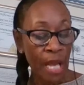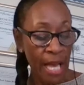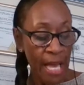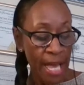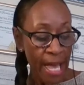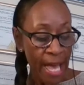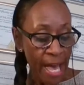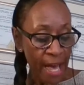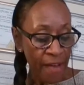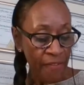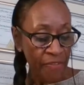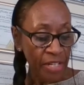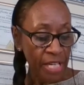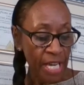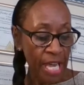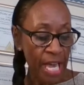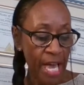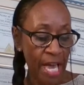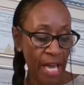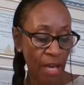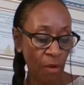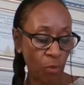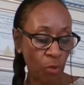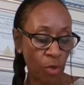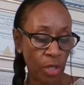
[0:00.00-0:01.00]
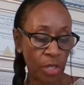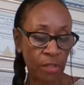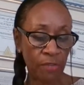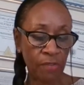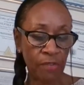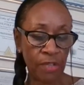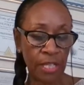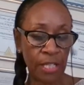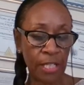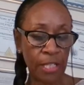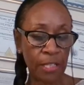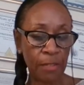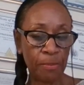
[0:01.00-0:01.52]
I haven't had one
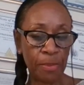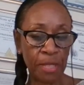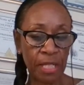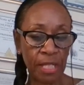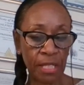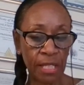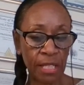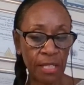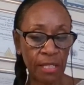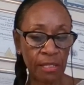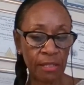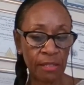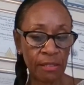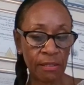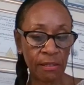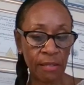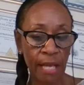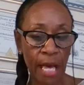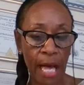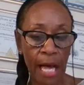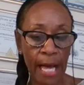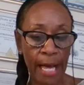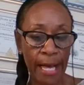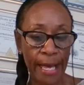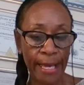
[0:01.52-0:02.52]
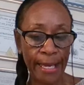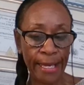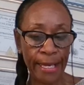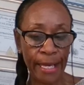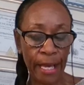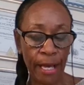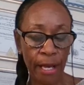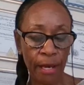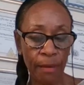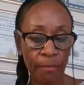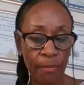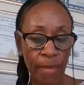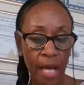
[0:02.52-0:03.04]
of these because
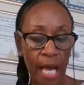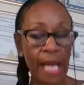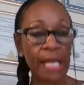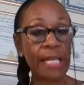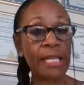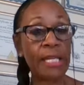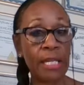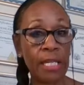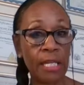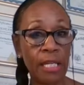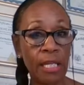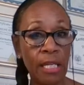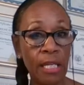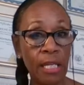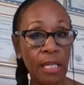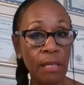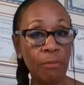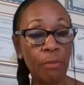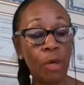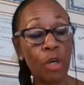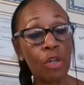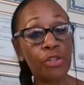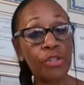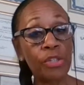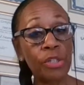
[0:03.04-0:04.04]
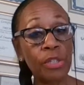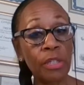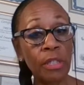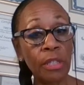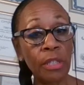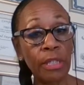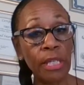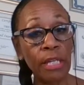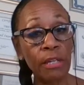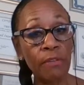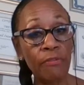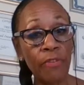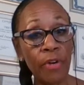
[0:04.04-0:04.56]
I get
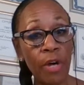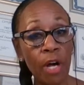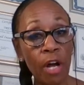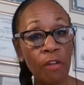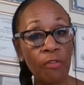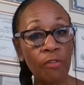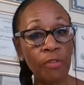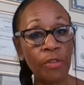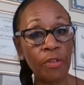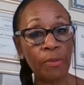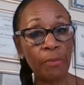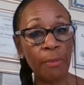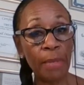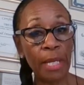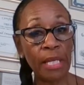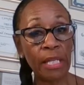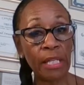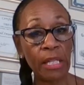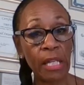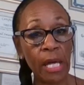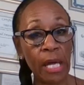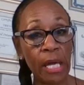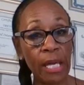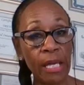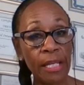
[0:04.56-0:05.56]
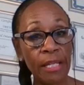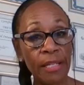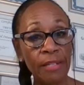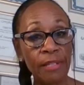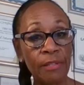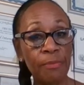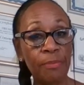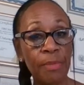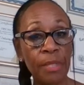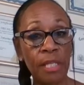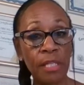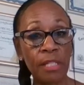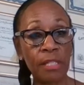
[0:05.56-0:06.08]
emotionally involved with my
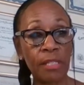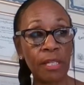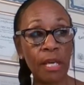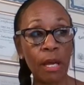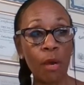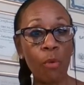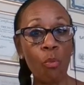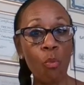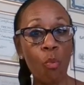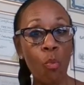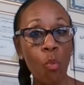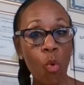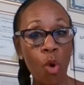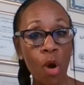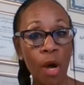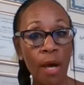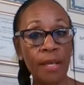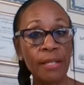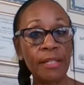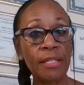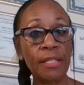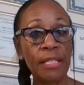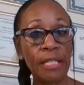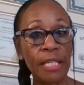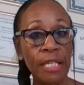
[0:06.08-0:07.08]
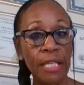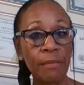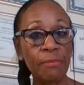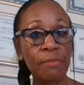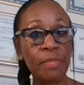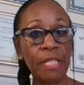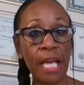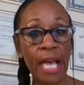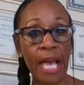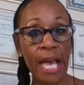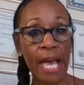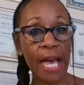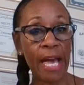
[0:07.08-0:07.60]
clients, because I want them
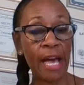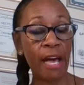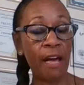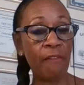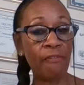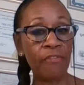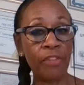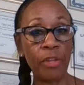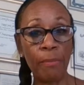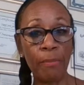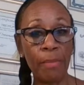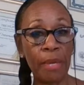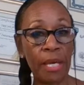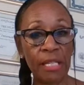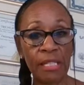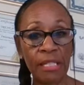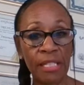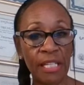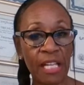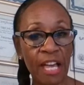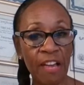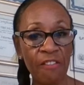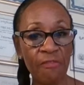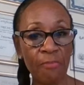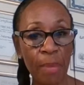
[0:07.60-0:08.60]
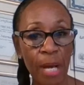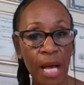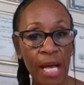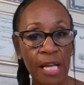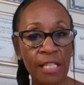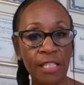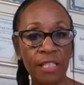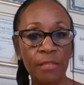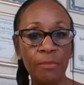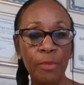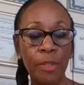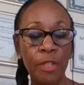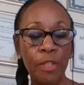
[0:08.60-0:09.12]
to have the best life
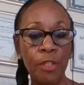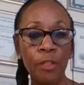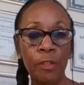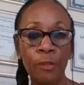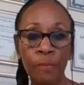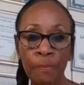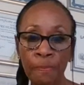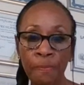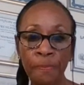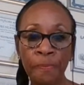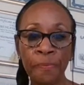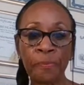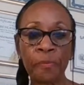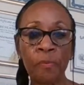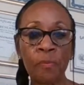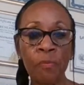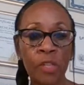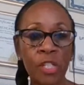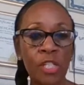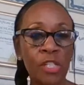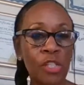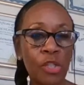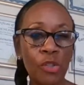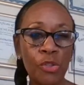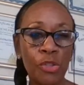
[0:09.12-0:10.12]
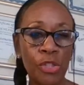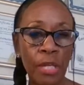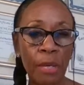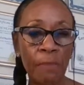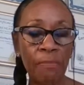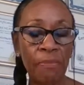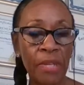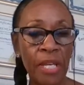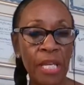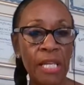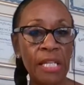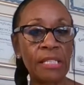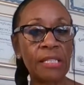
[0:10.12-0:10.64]
possible. So
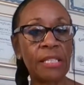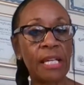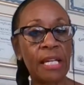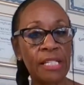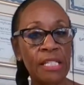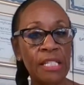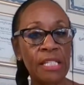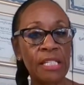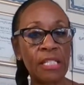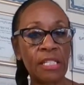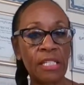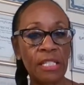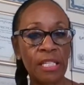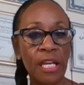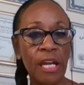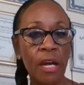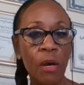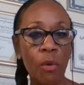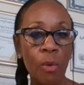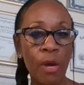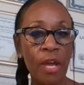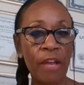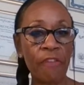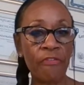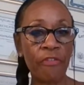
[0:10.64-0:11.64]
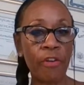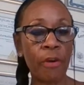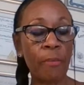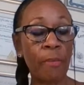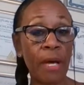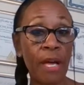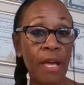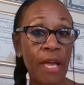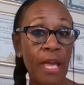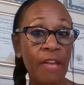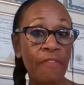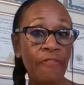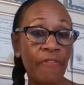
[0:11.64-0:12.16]
some things I just stay away from
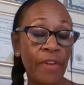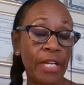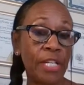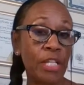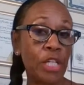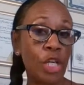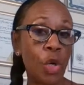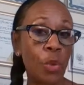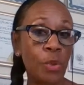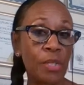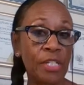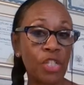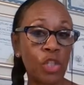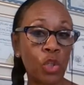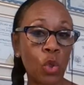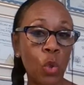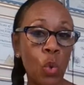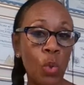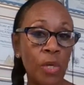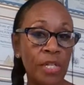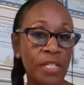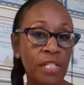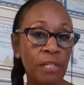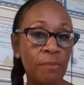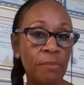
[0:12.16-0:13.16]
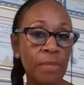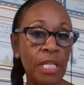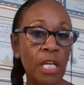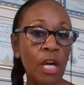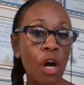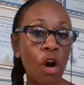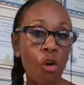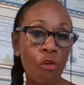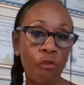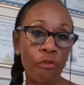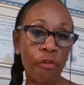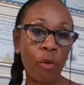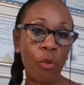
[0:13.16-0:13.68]
if I know it's going to be
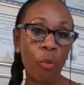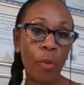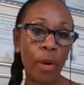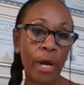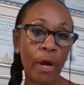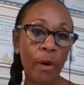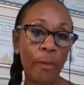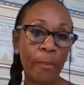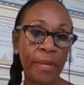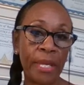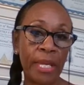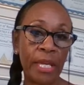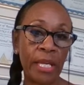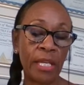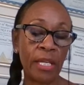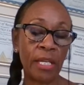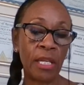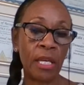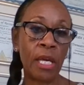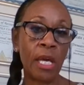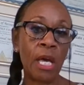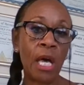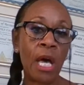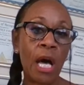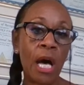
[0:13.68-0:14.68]
overwhelming.